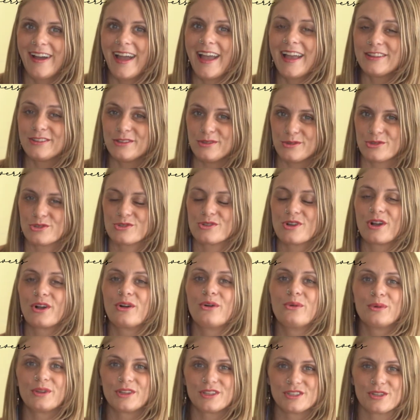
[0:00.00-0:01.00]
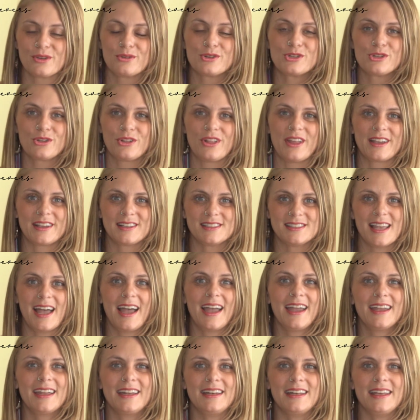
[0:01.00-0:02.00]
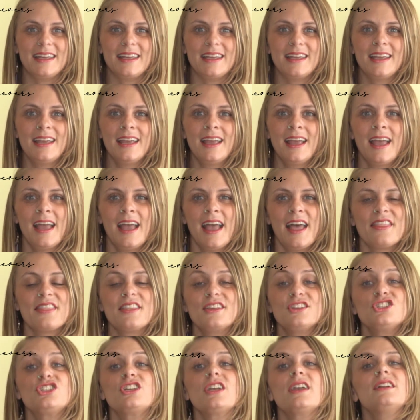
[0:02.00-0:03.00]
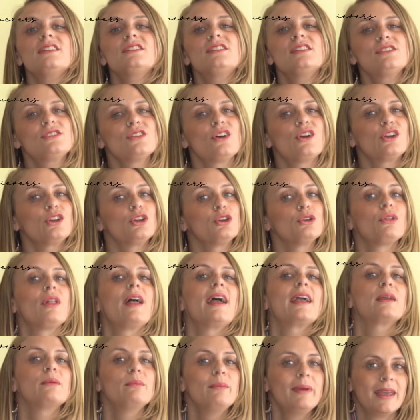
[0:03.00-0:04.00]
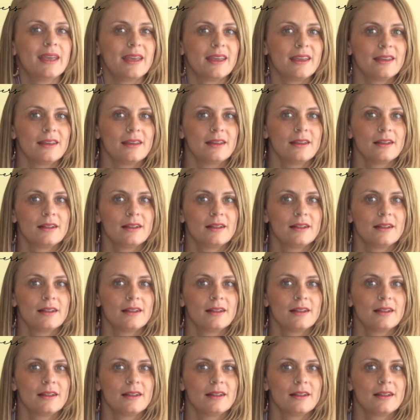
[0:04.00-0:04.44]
and you struggle with social anxiety, then chances are you're like me.